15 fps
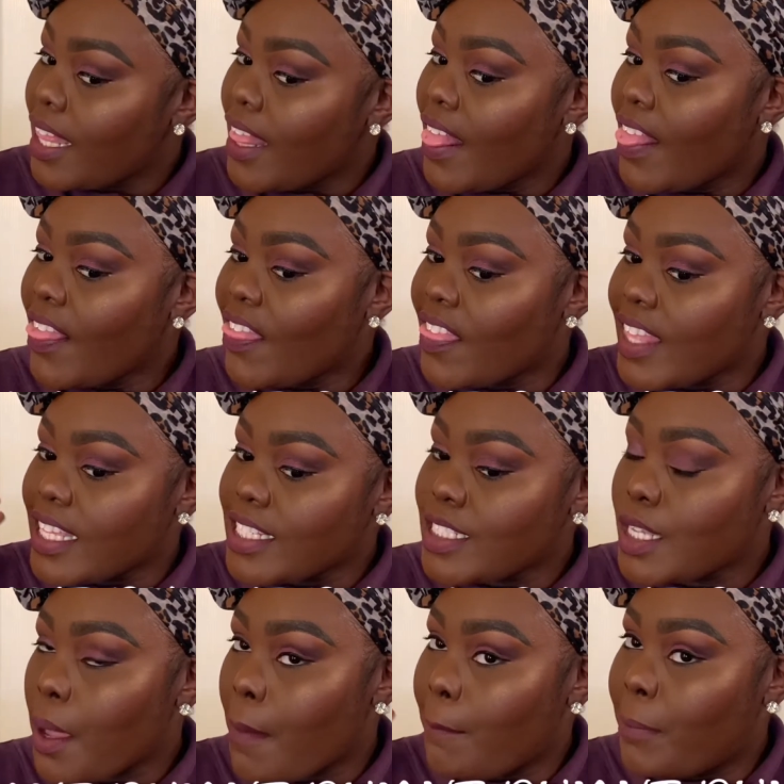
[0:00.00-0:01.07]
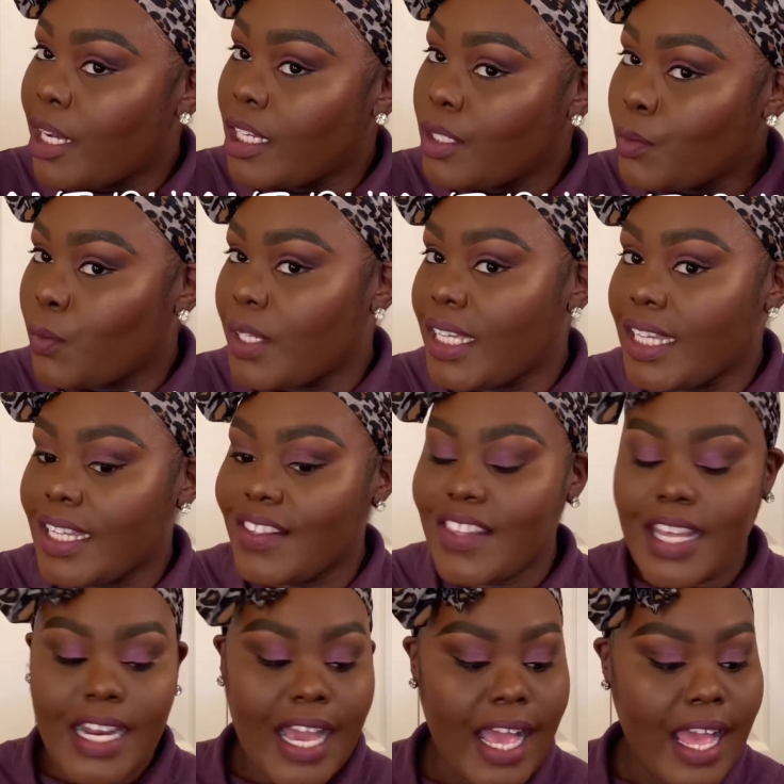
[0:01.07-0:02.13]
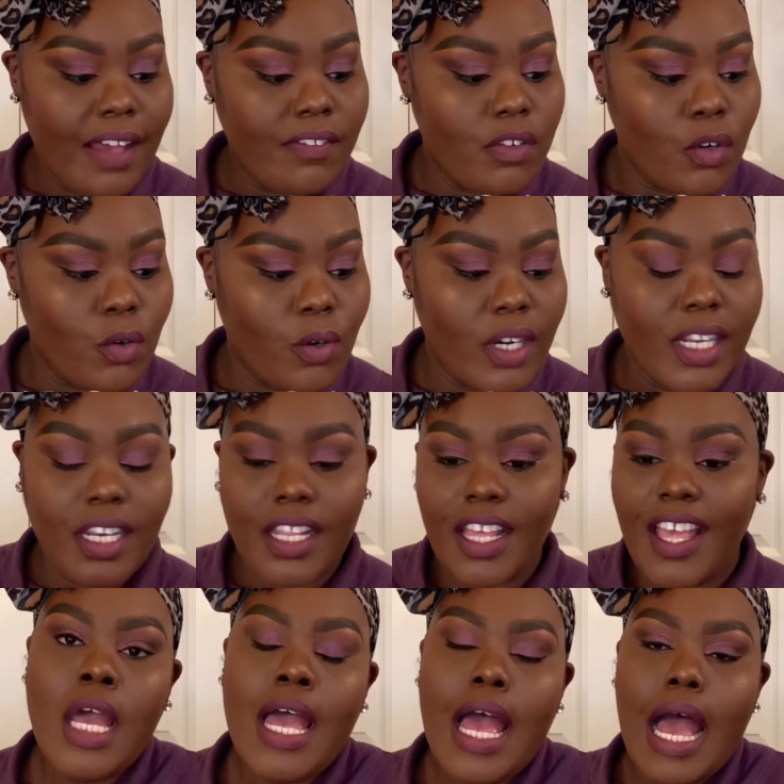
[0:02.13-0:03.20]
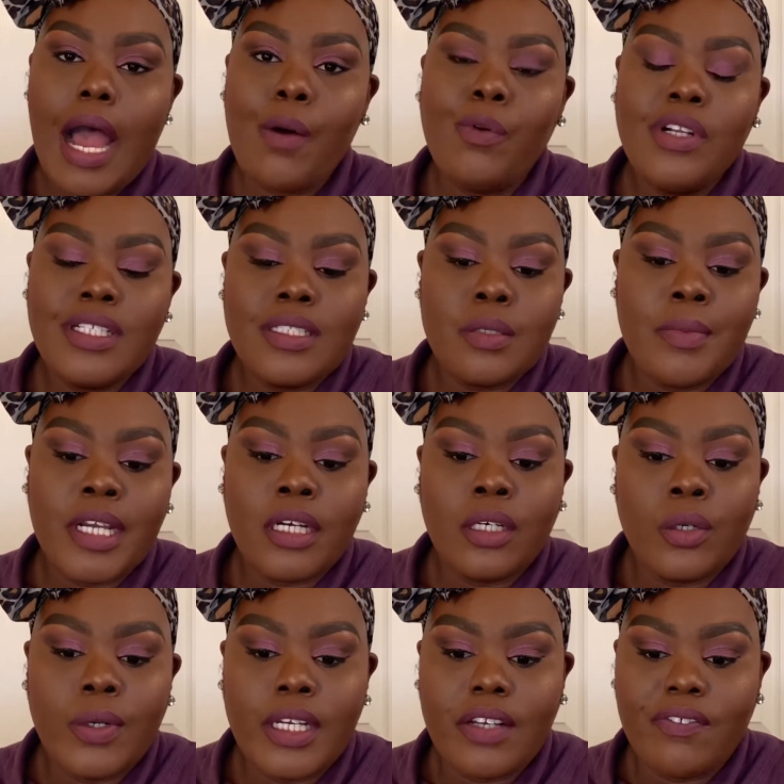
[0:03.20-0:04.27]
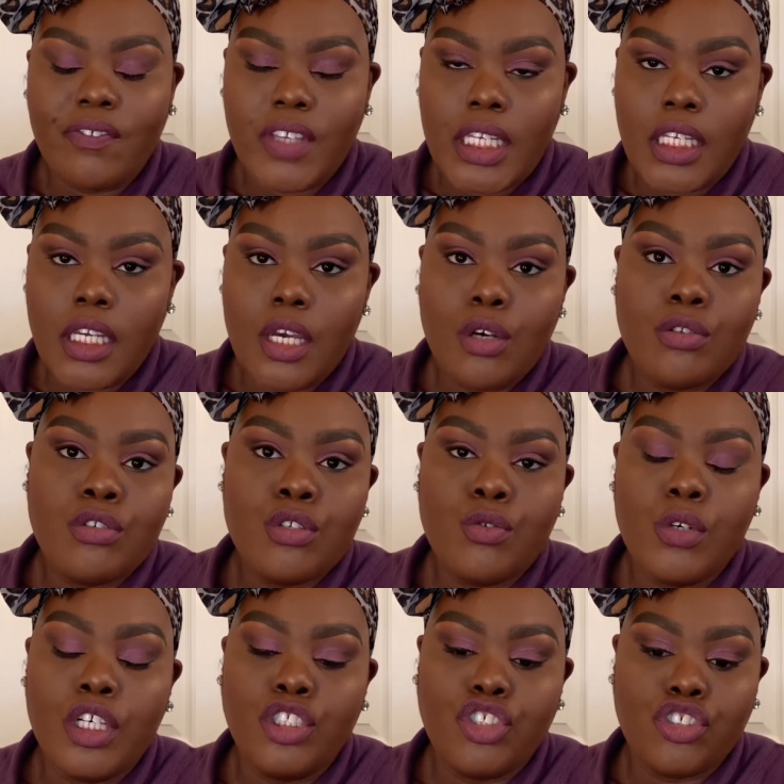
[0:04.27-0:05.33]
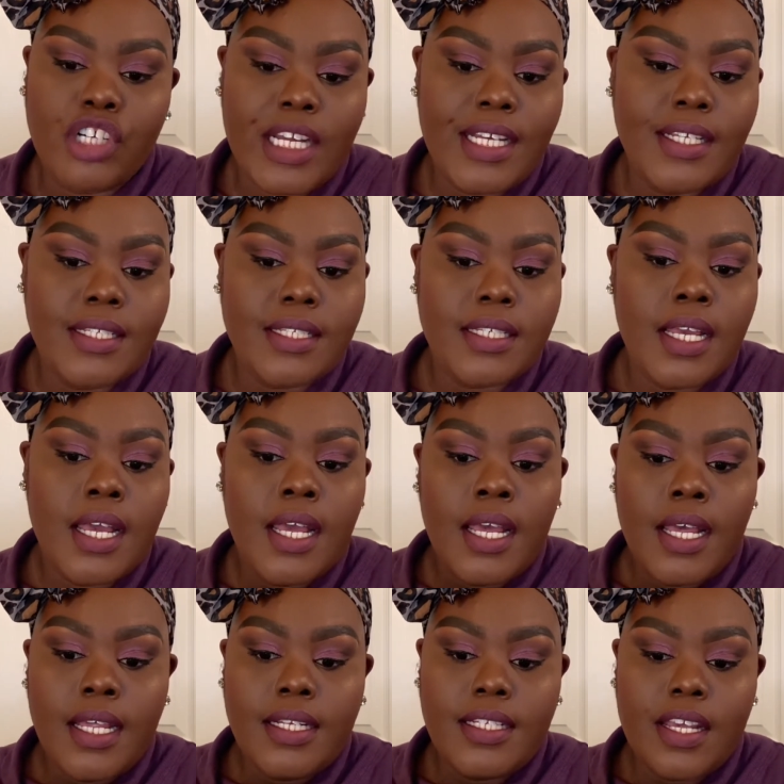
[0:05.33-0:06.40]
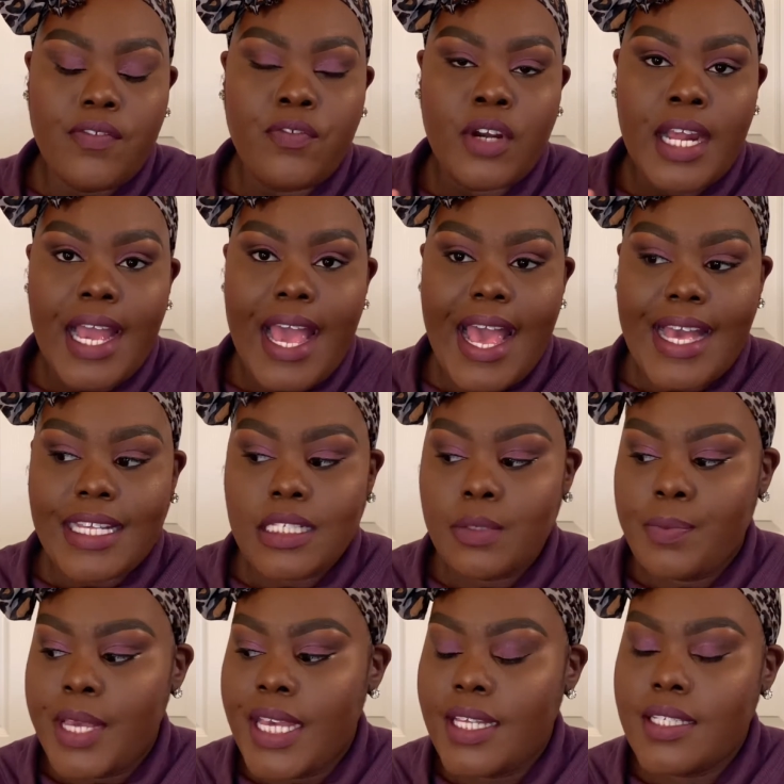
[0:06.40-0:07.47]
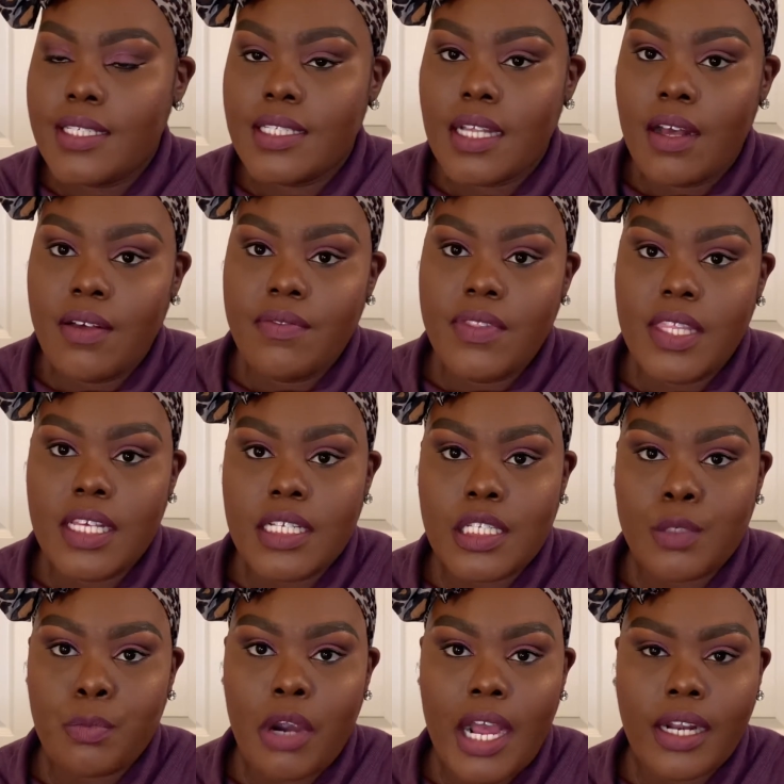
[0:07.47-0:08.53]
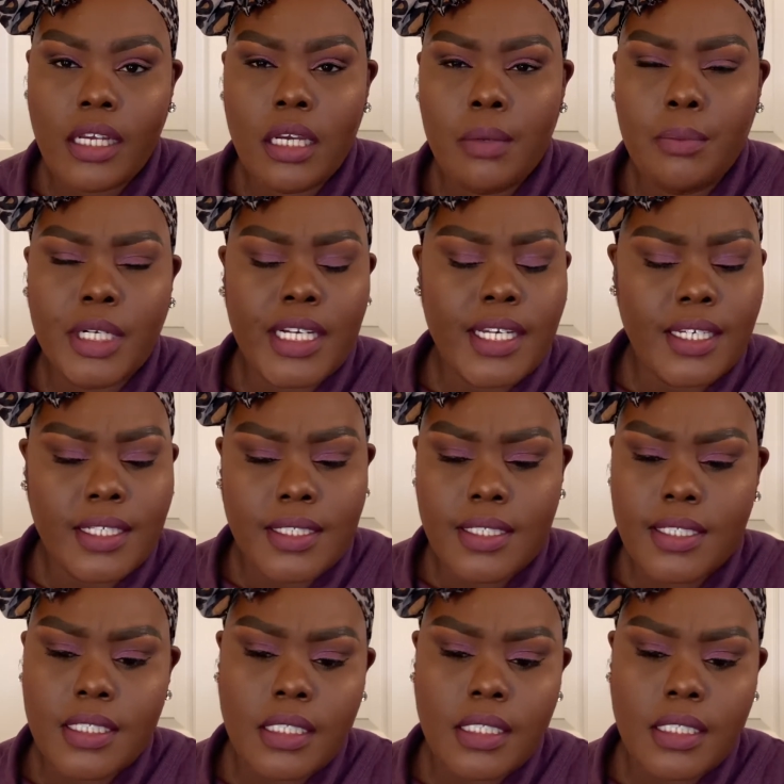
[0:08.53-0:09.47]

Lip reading: this bun wig that I have on. I wanted to make a quick video to address different aspects of this product because